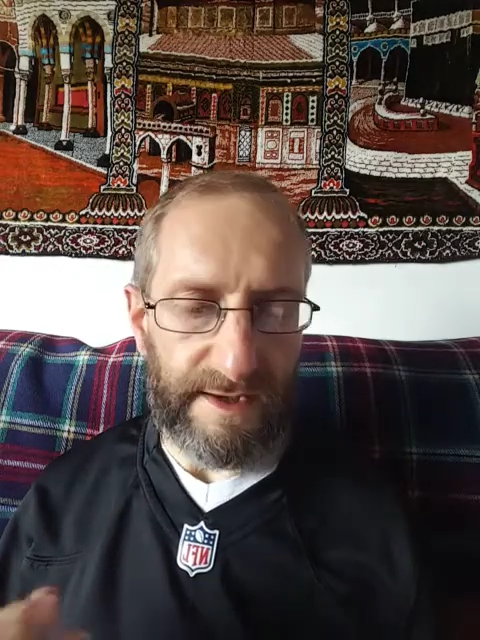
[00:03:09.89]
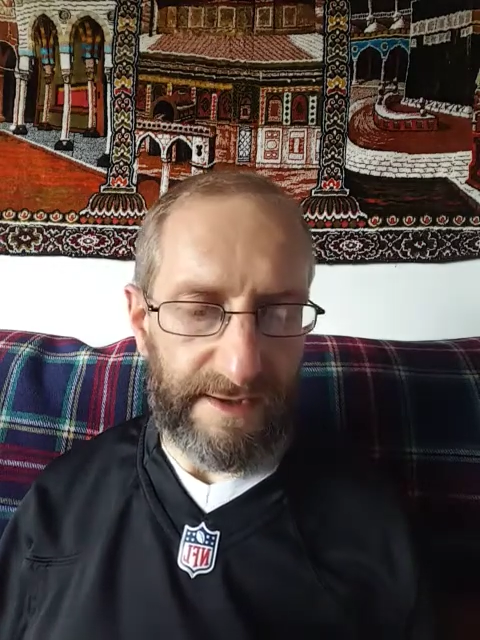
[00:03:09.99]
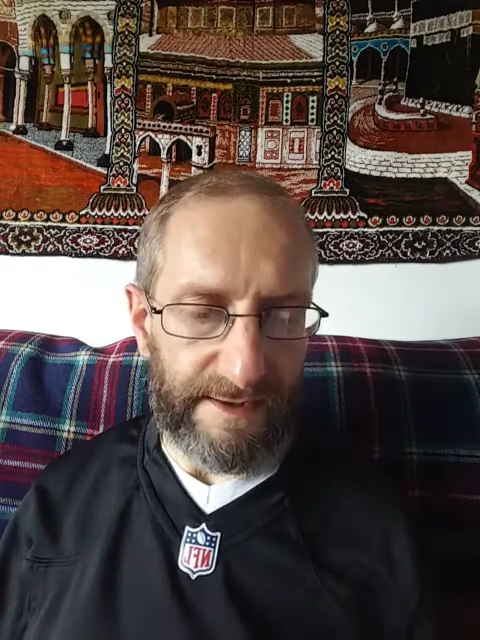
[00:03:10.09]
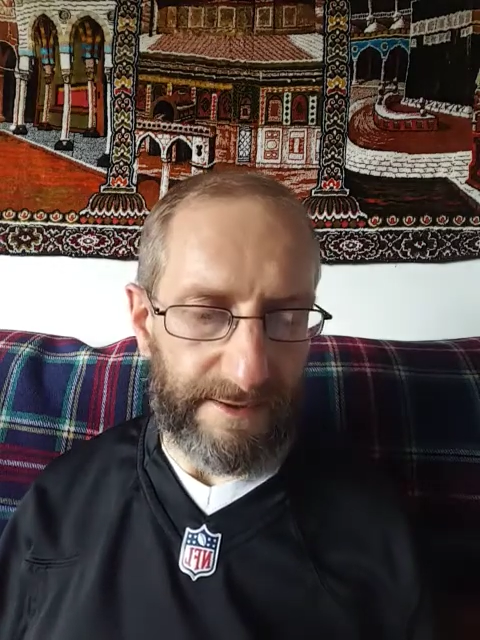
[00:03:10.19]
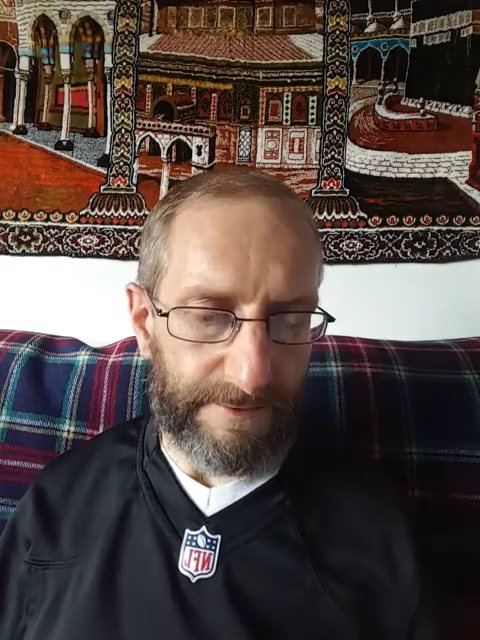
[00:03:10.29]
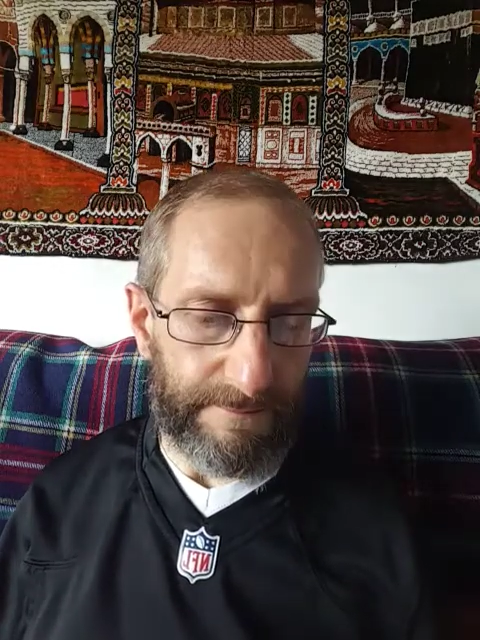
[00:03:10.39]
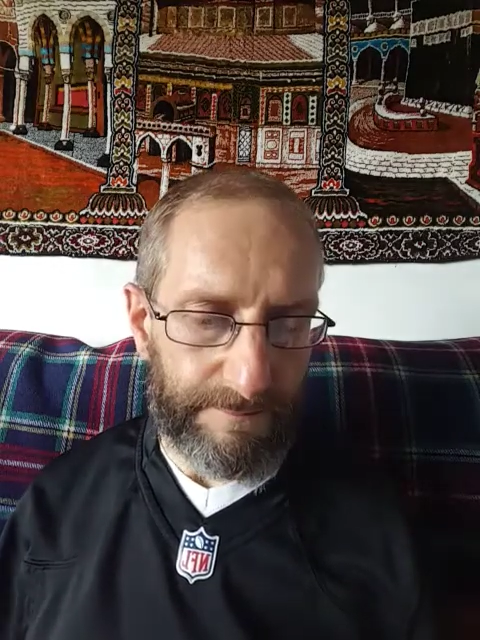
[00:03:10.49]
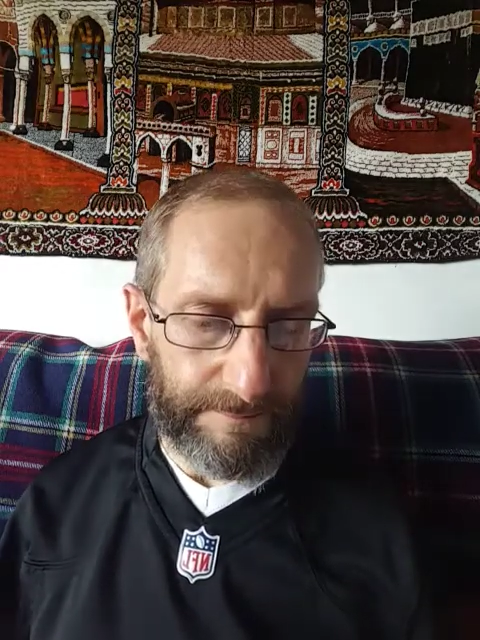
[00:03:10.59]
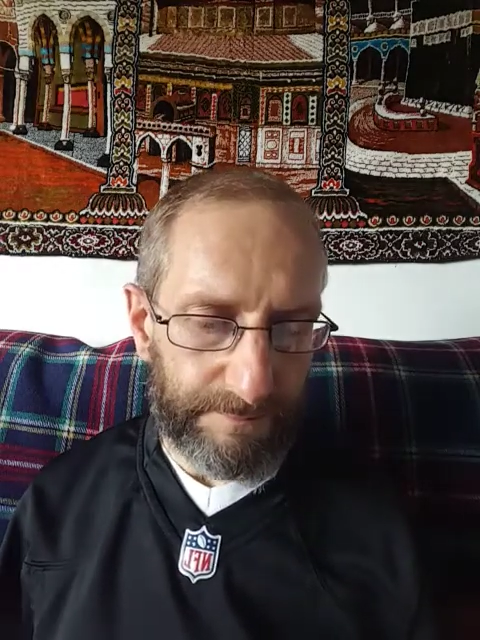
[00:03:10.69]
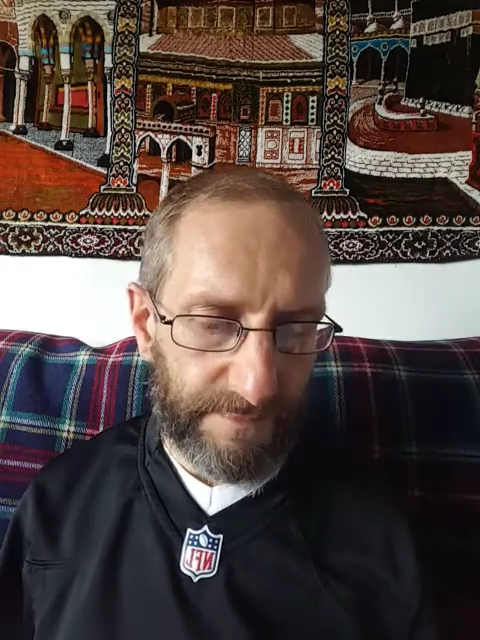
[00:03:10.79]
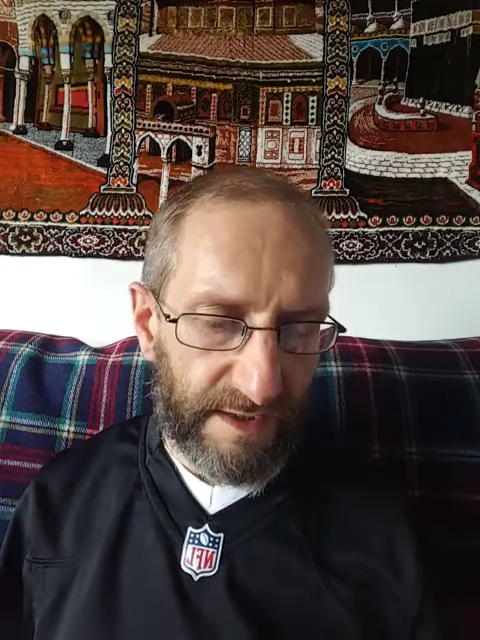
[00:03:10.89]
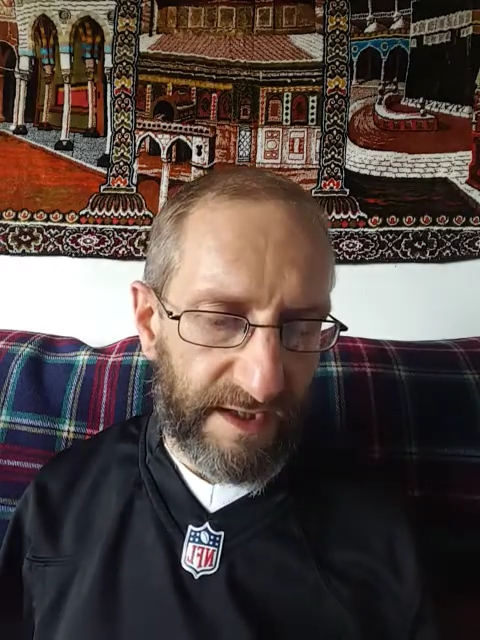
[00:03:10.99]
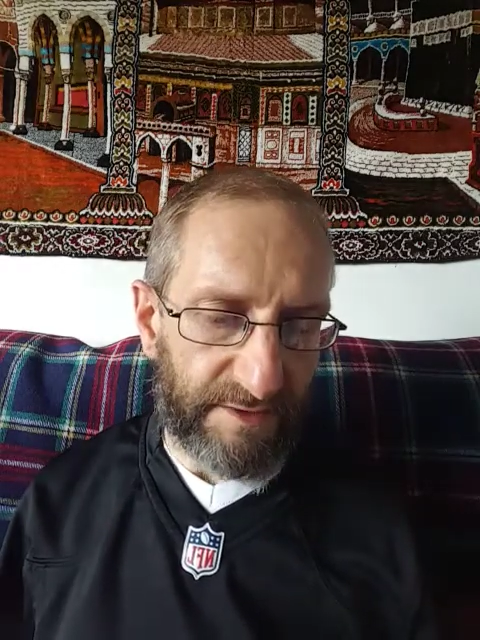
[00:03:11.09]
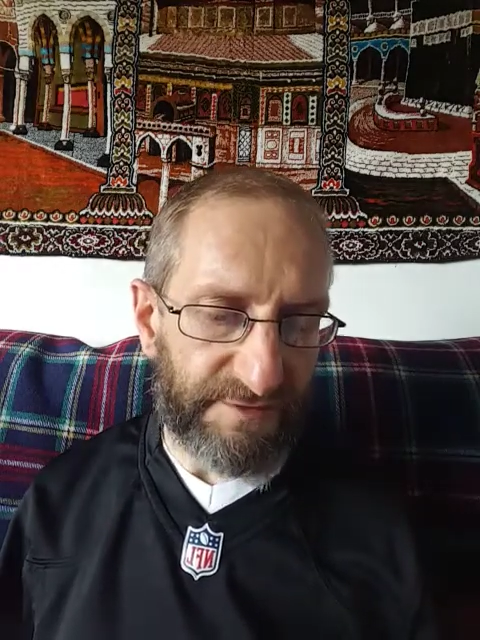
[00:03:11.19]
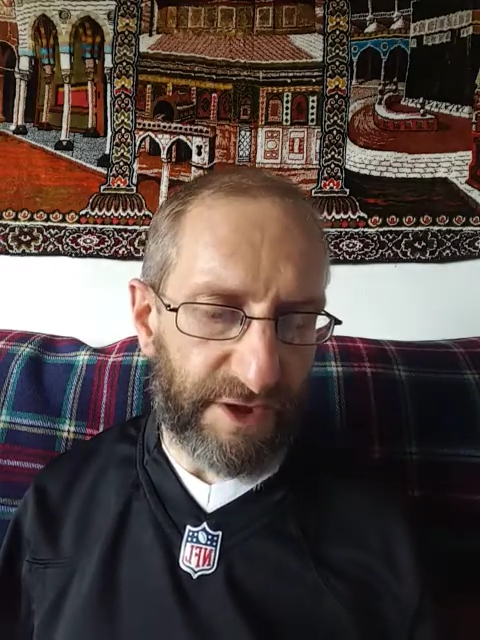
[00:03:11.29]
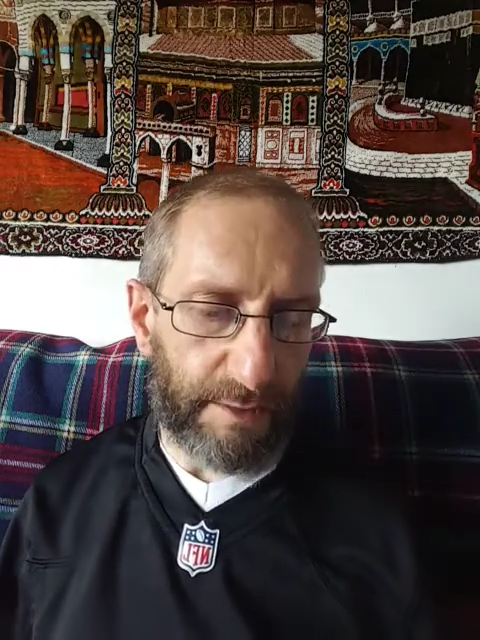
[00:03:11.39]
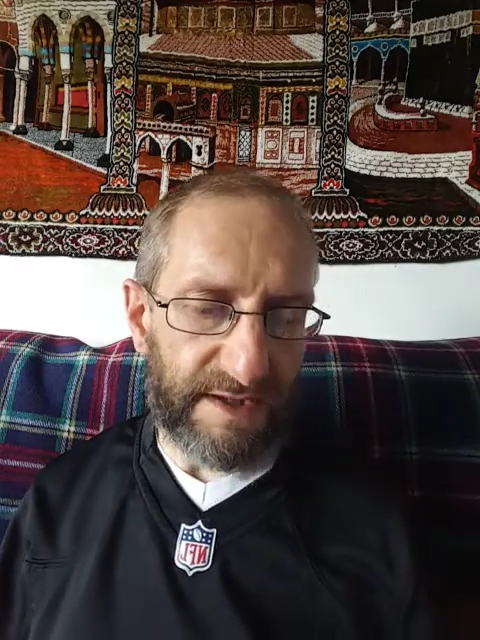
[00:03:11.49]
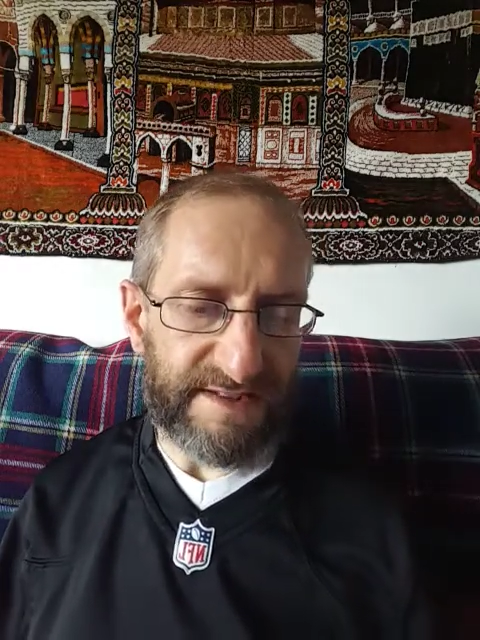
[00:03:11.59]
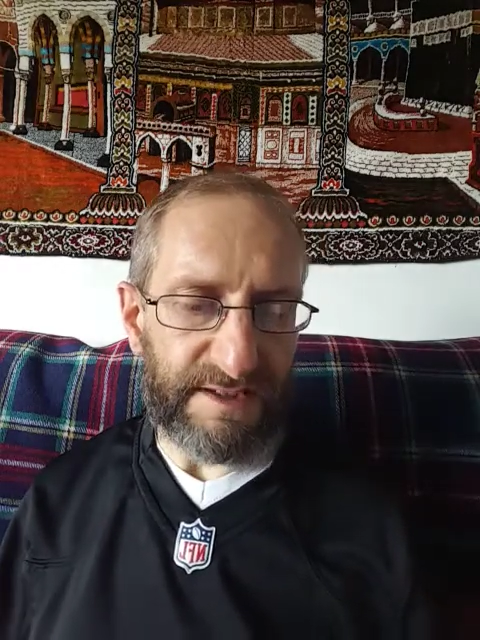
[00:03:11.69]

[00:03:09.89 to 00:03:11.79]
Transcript: And for comments